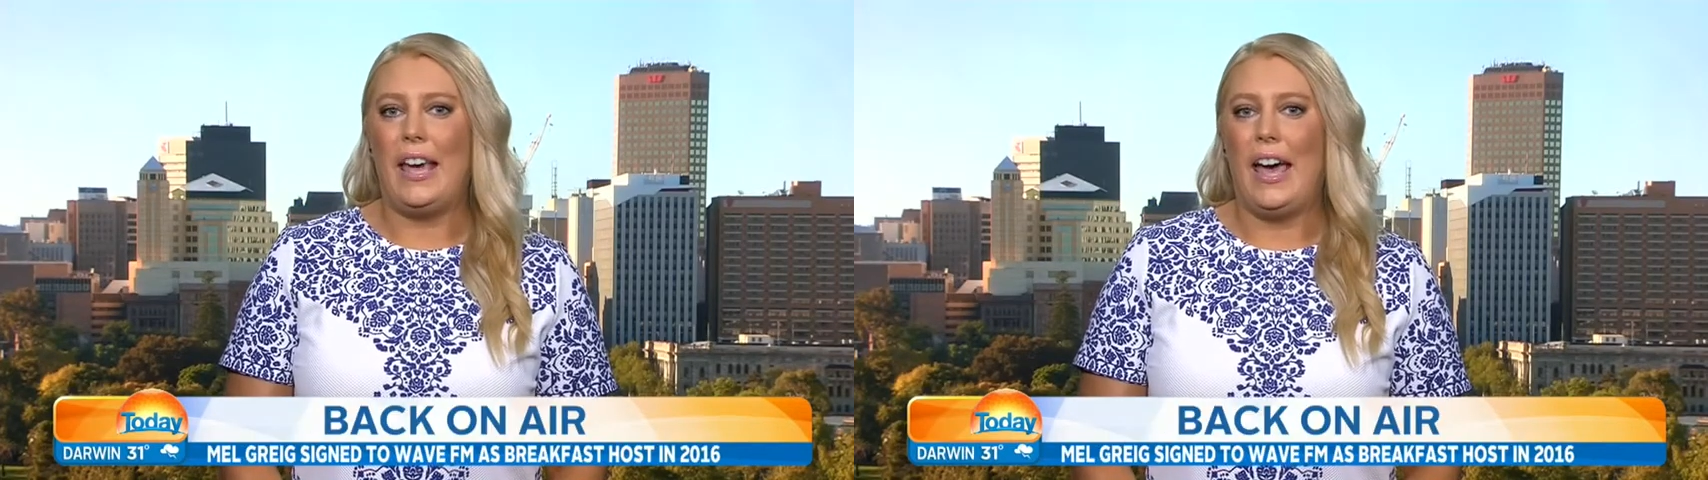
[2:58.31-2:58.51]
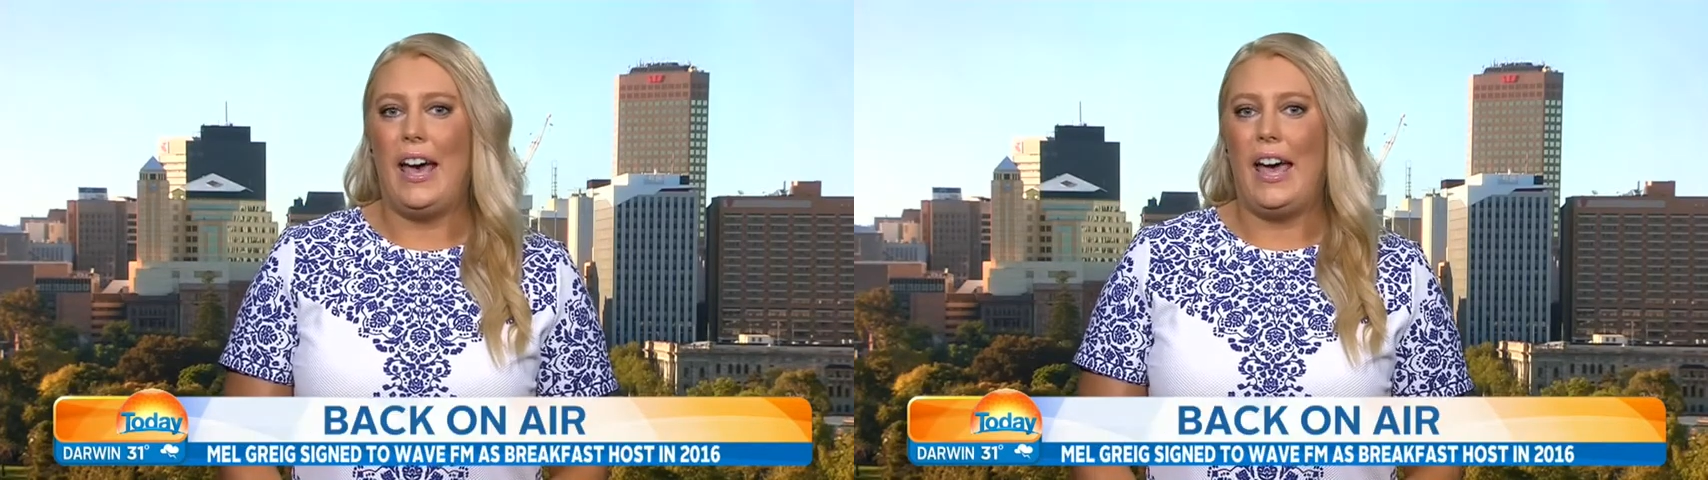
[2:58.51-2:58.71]

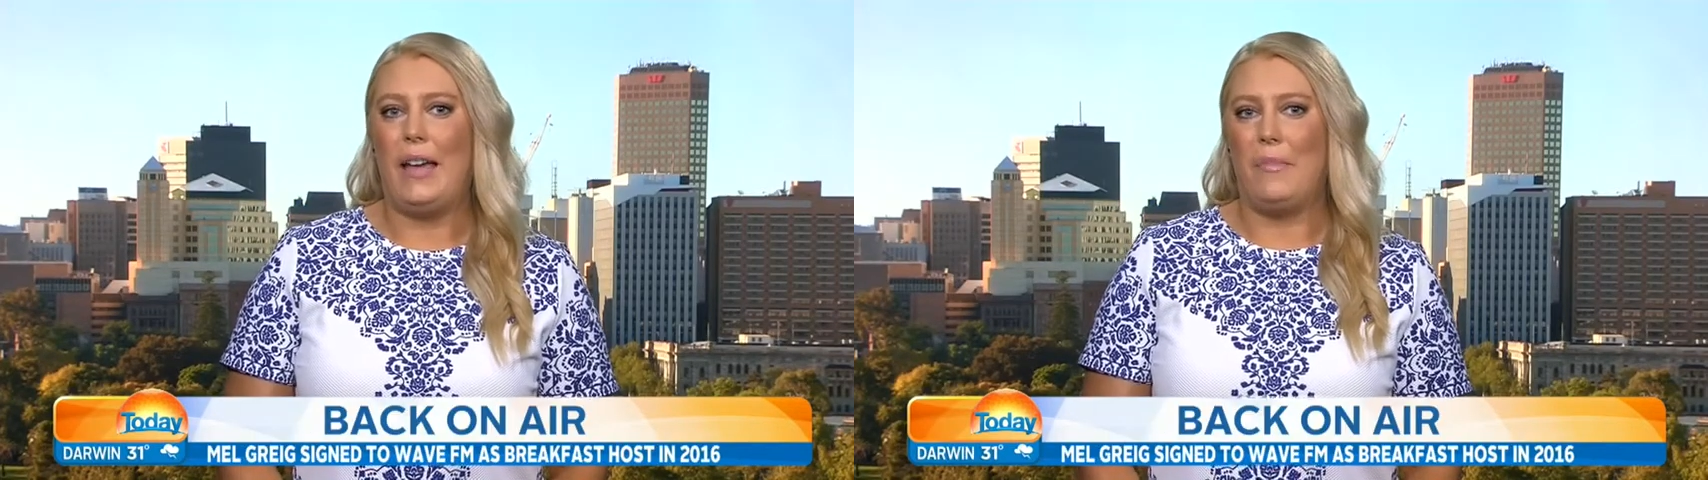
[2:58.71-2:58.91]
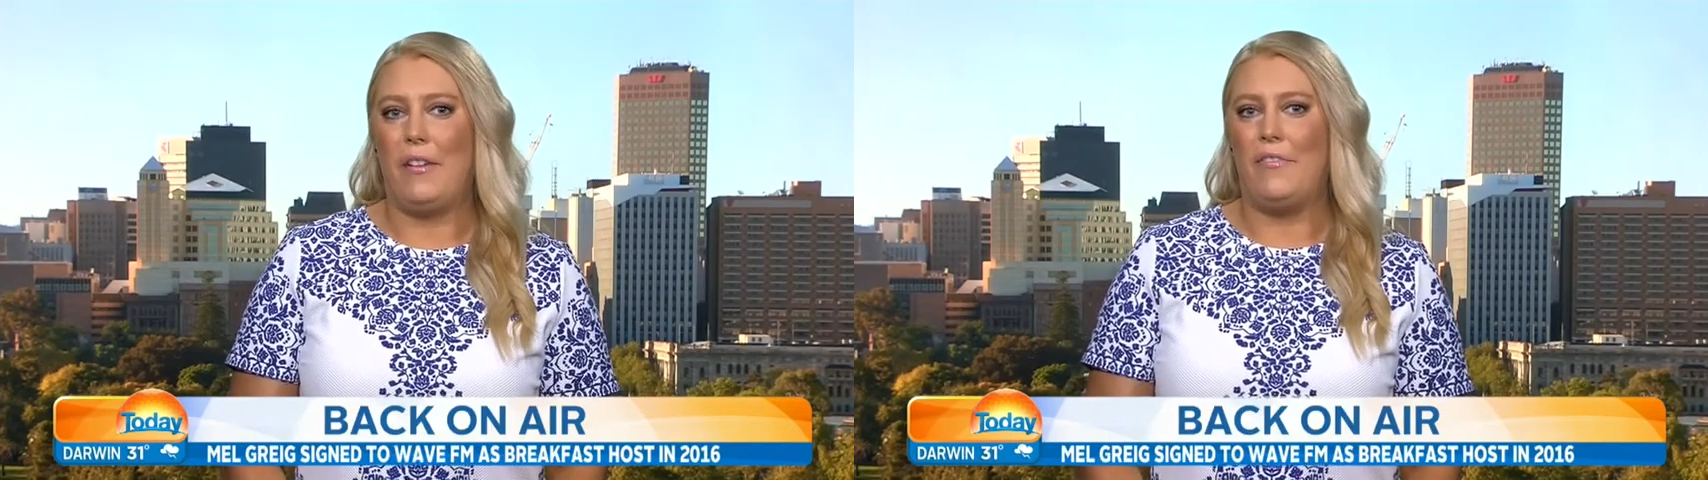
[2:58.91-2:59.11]
Uh, I
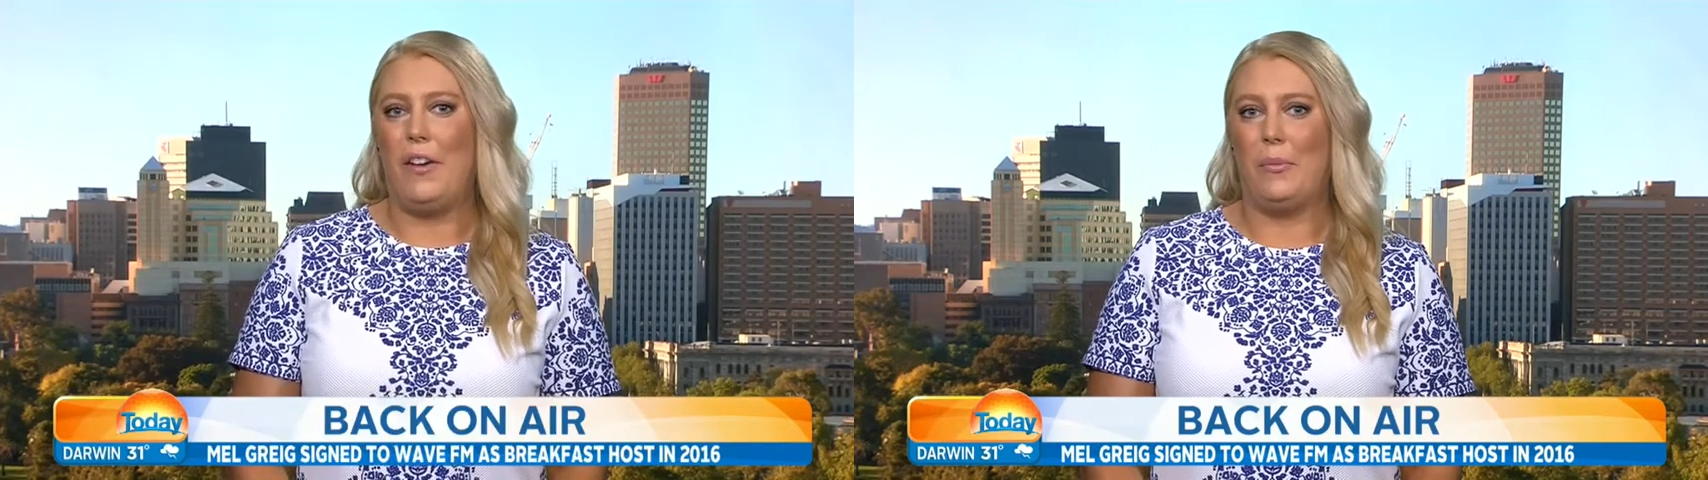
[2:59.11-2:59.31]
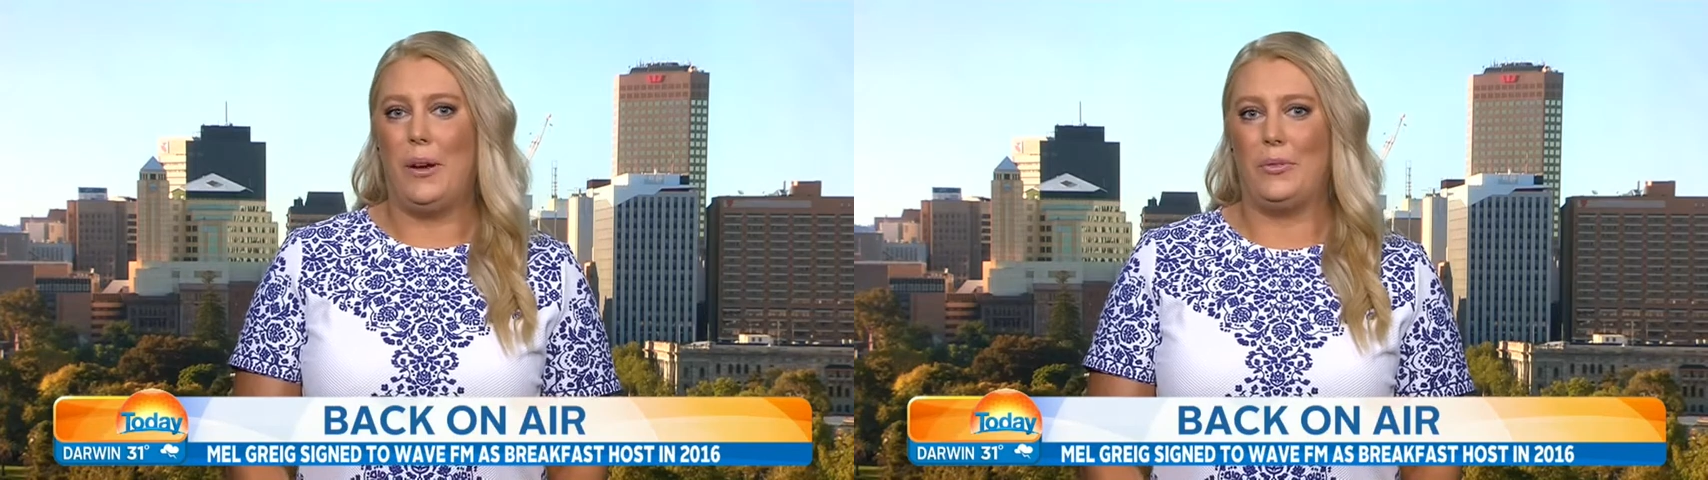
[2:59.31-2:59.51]
had my
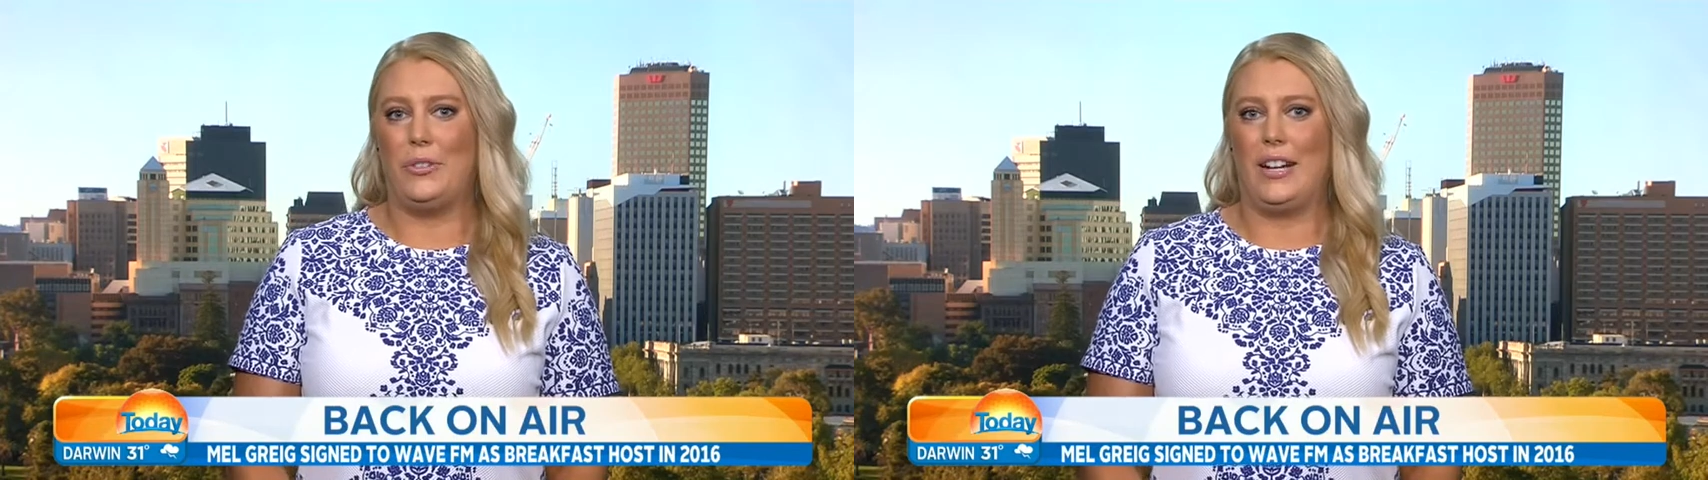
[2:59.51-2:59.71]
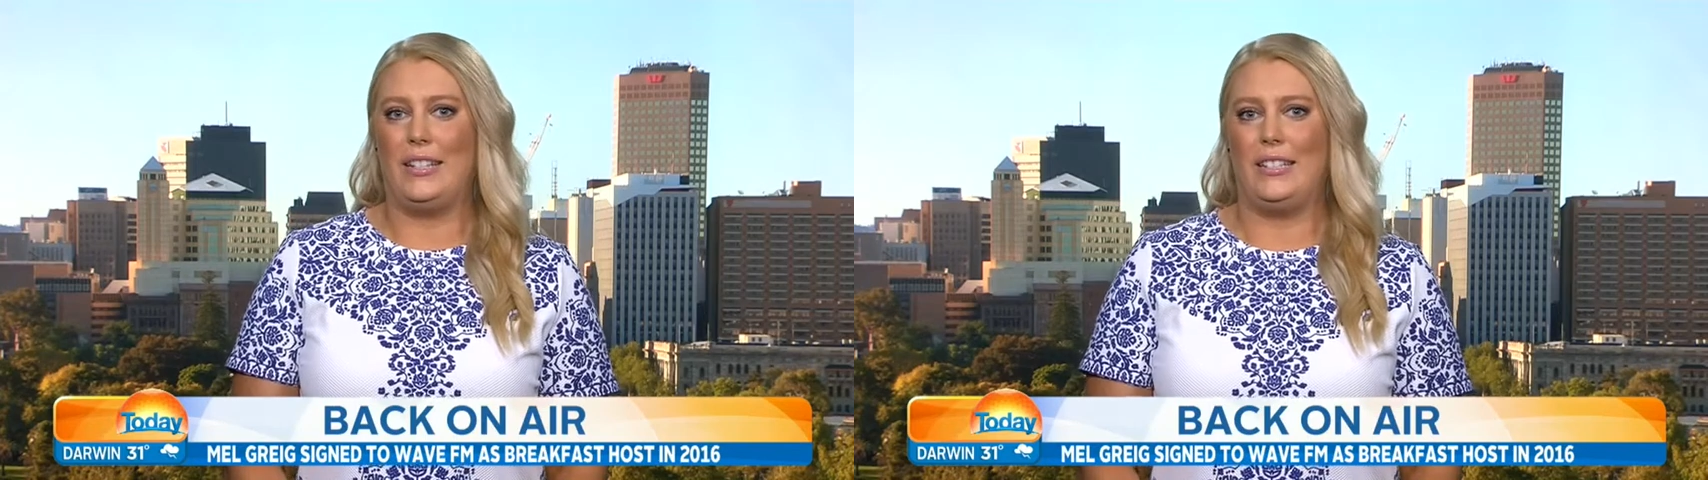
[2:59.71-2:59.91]
farewell
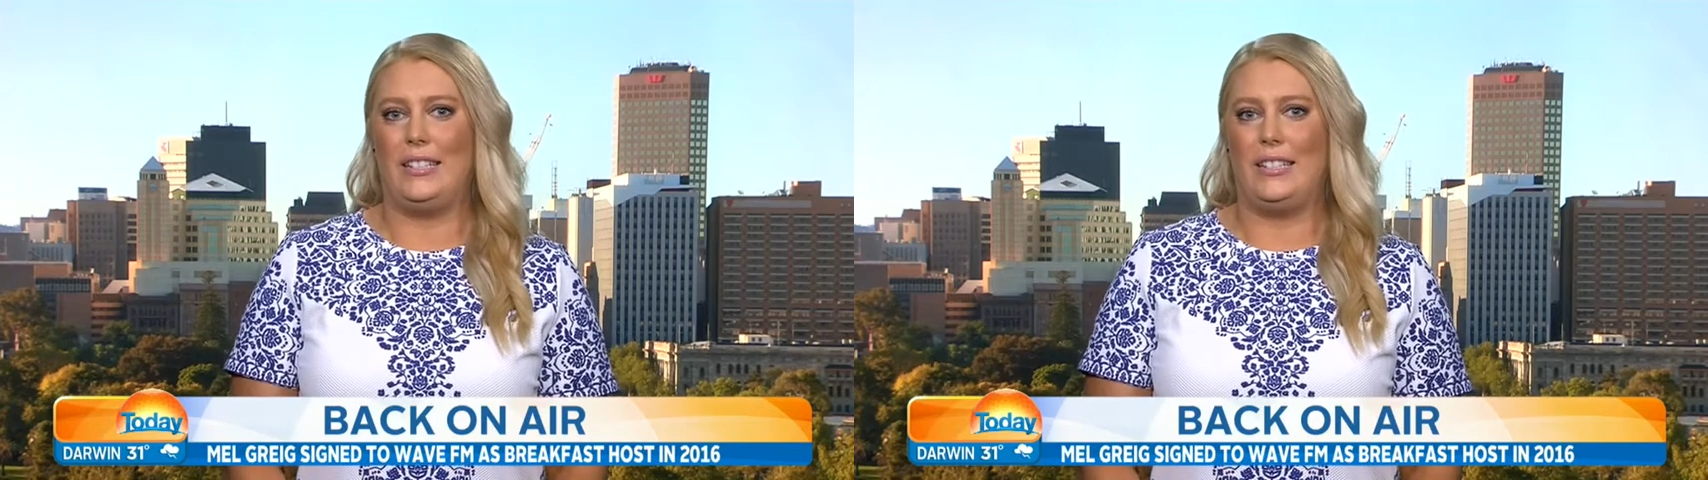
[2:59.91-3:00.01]
drinks